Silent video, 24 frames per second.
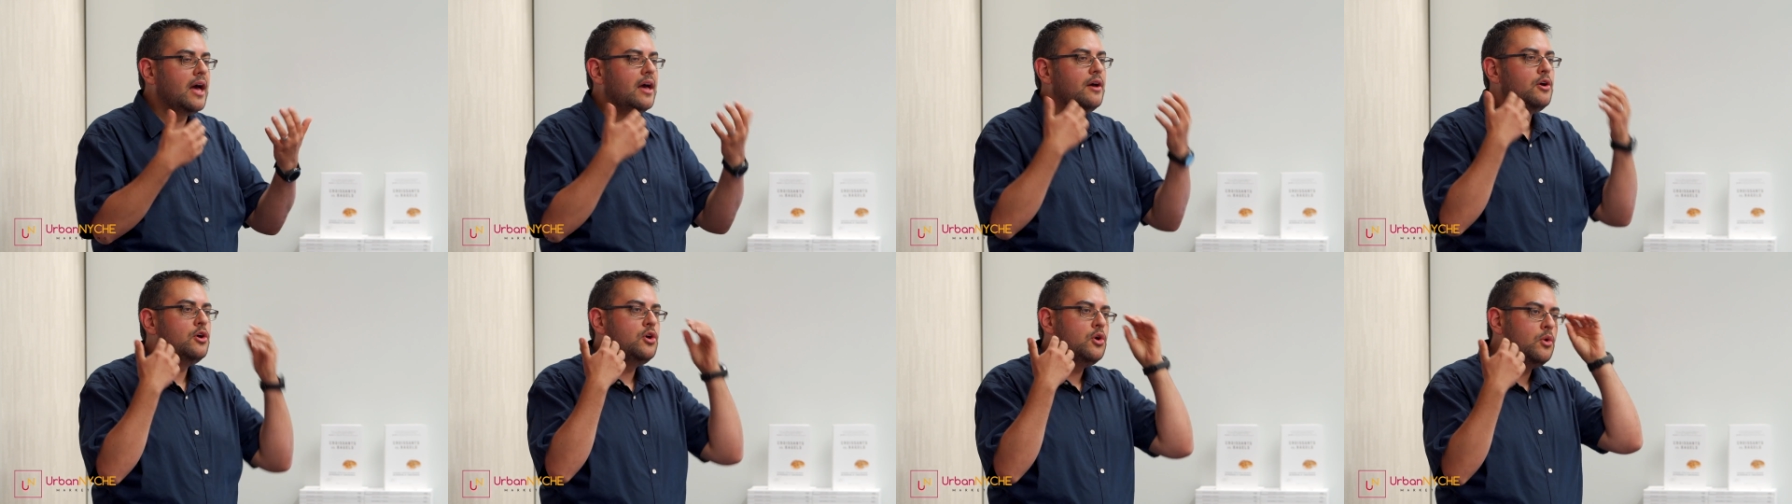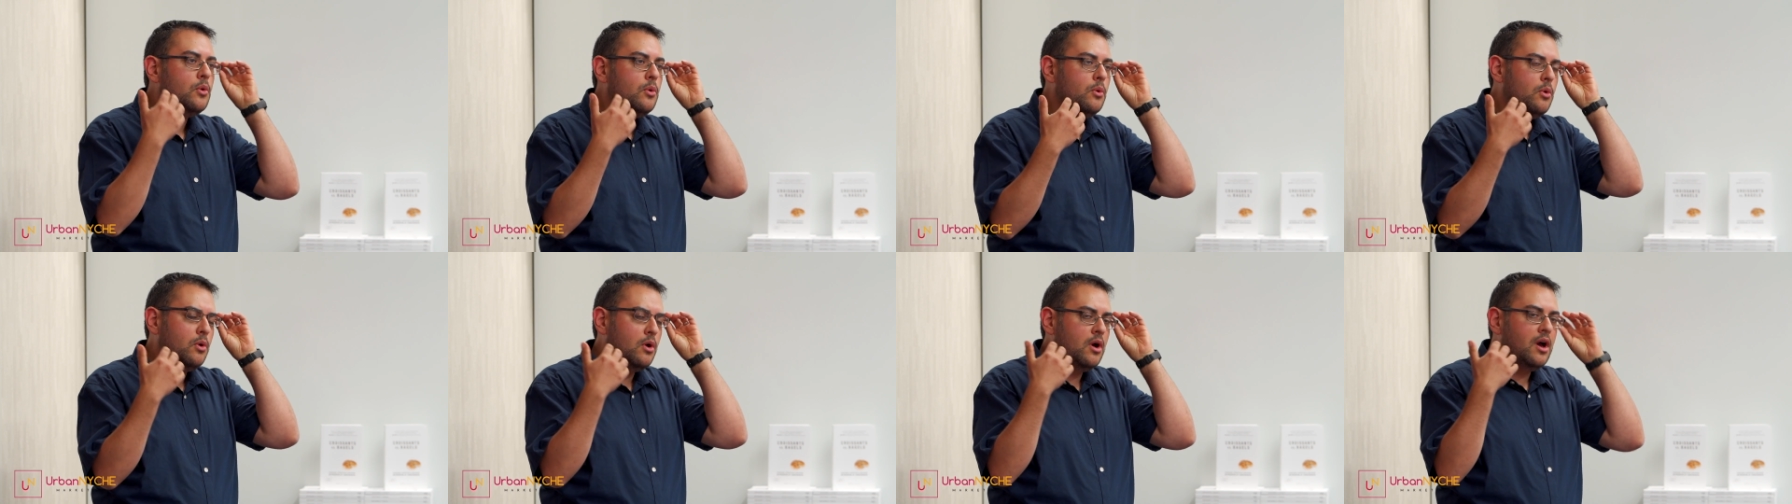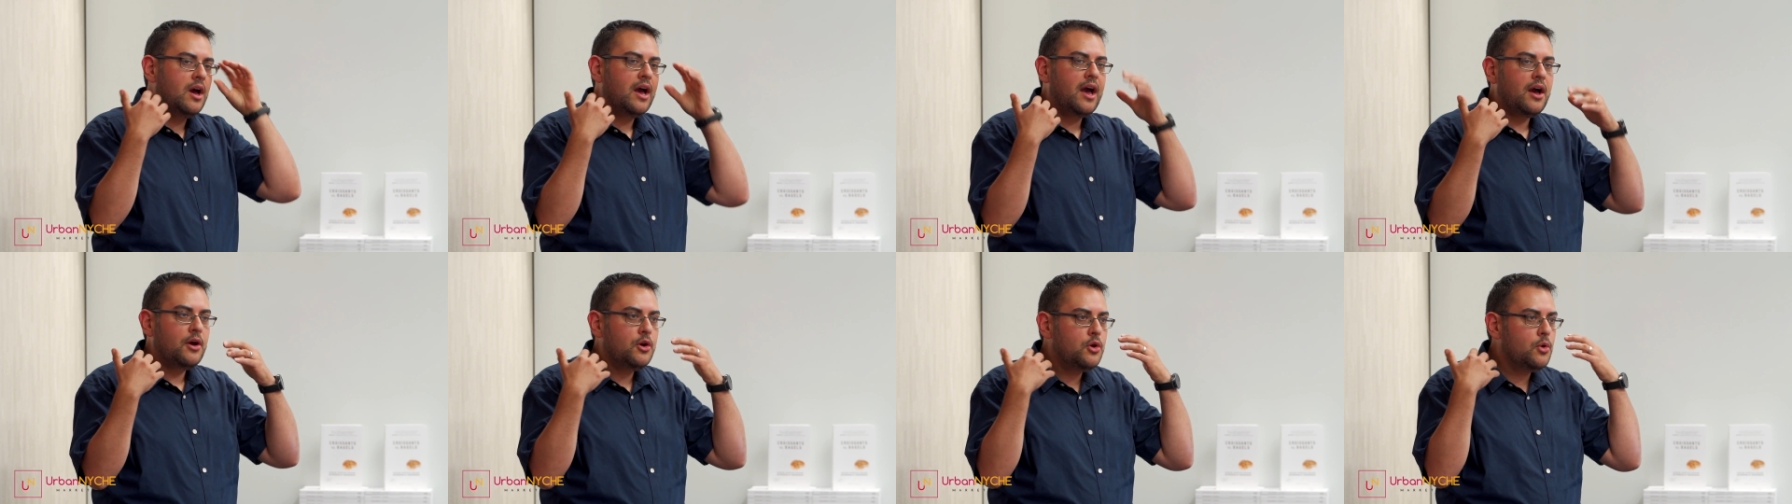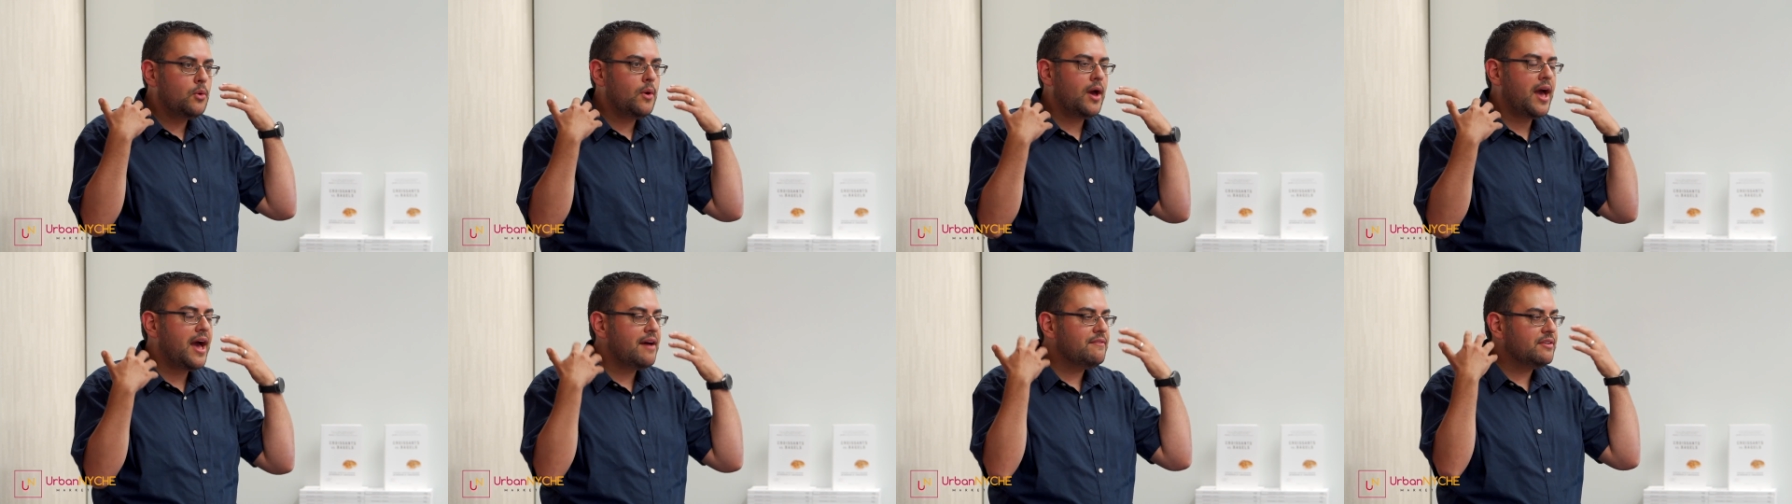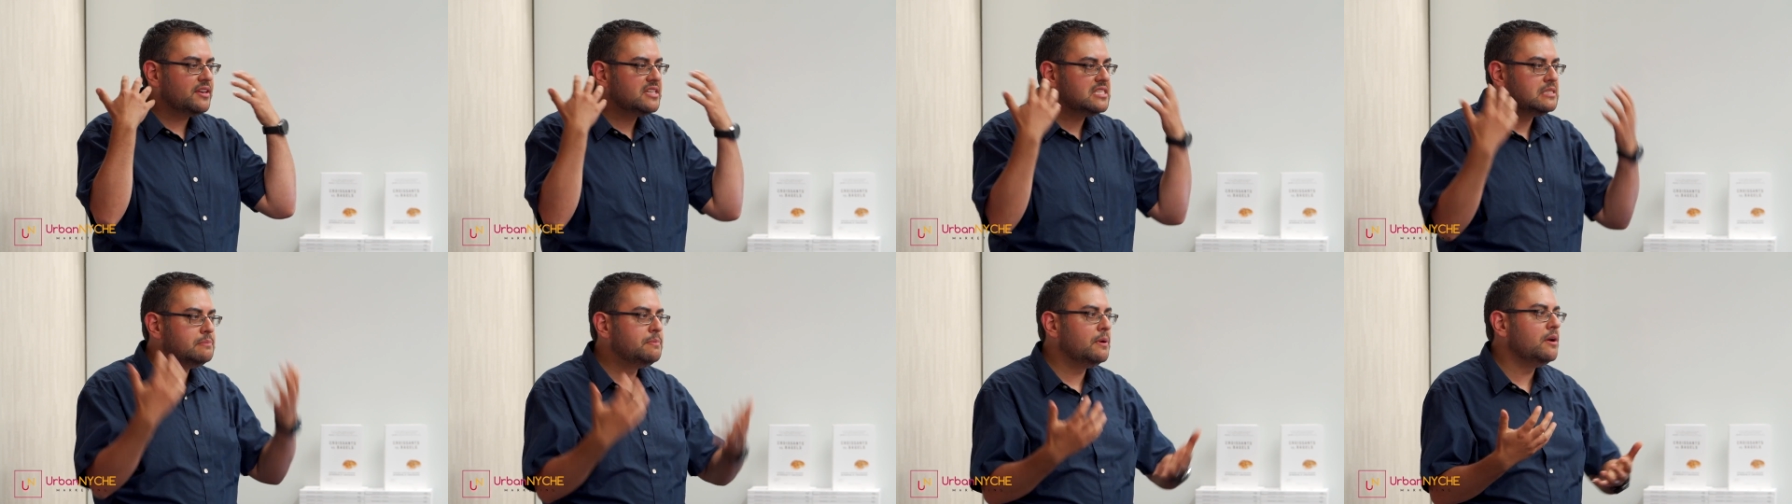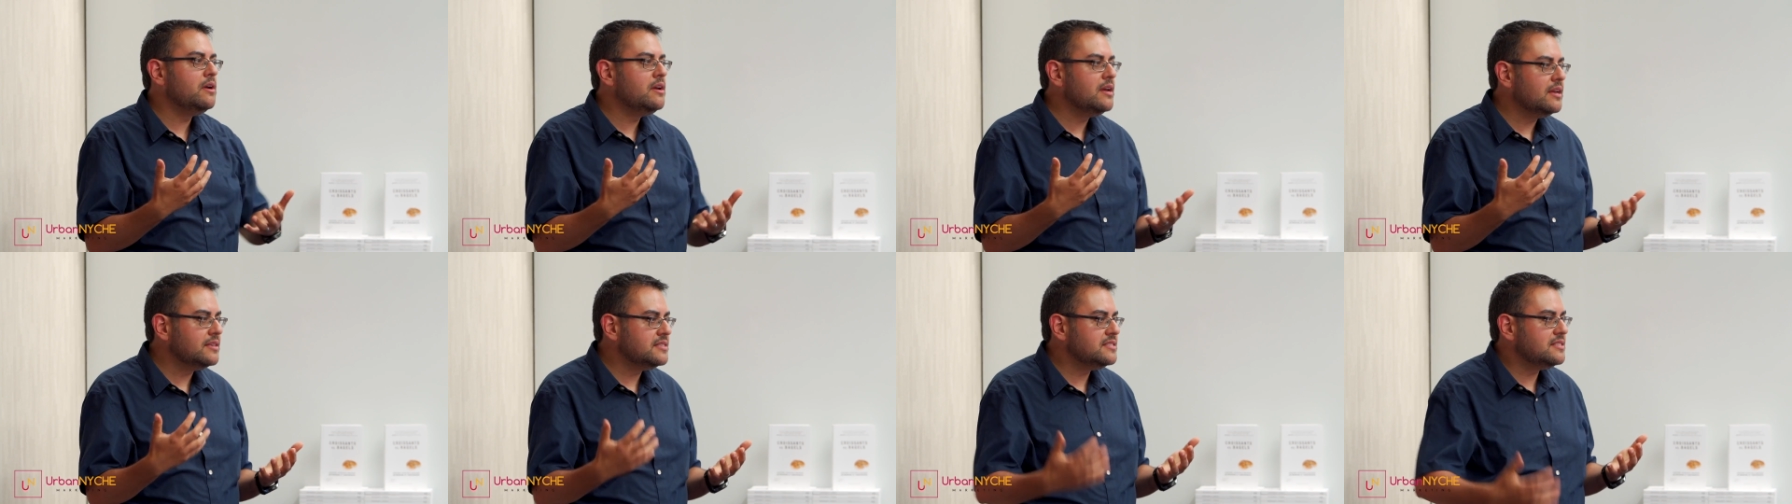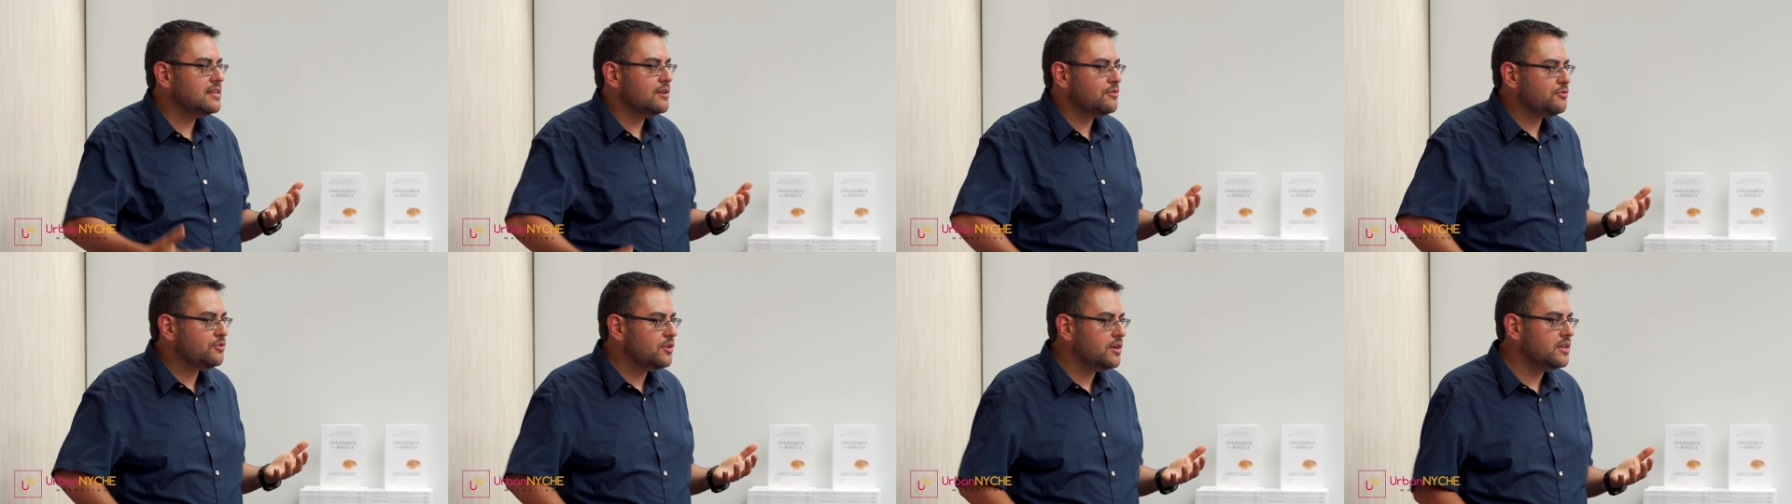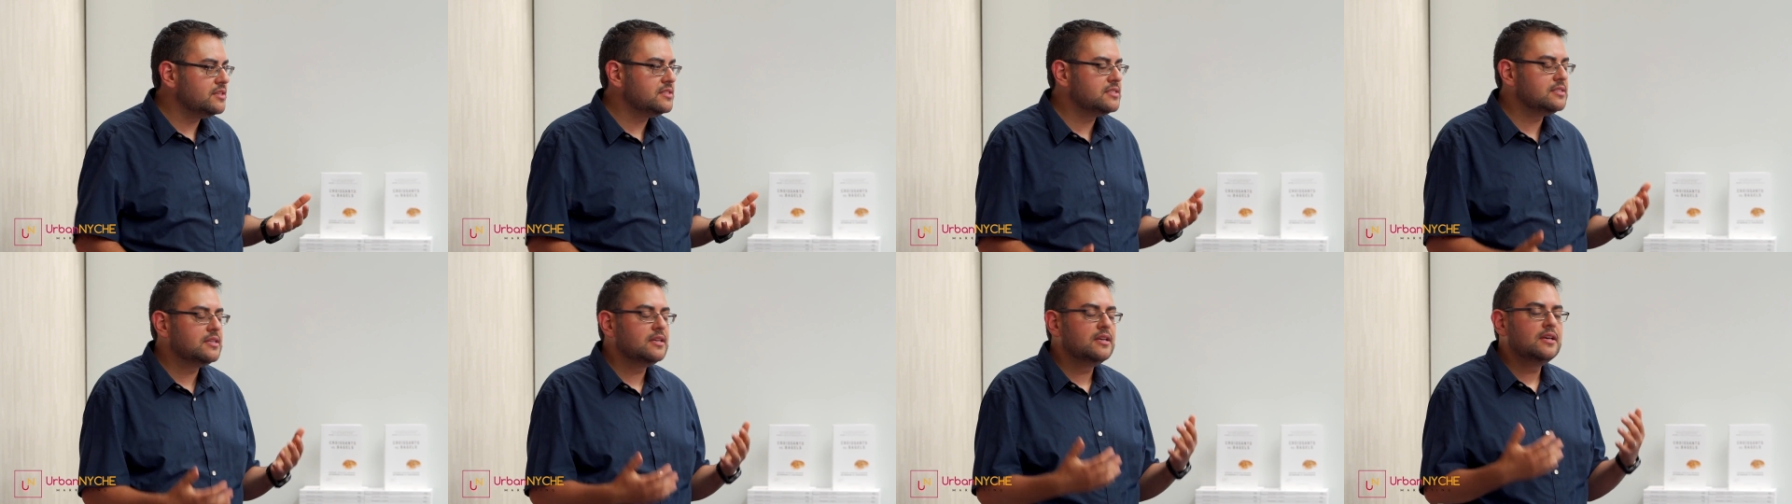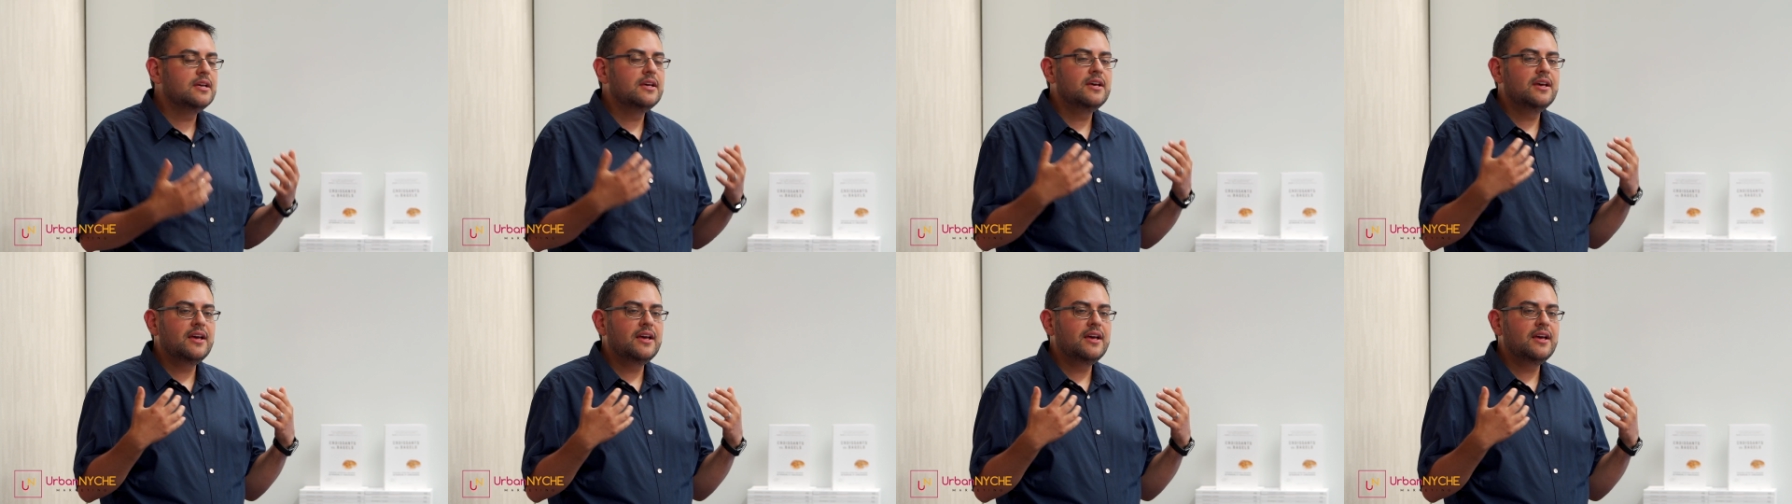who who have experienced difference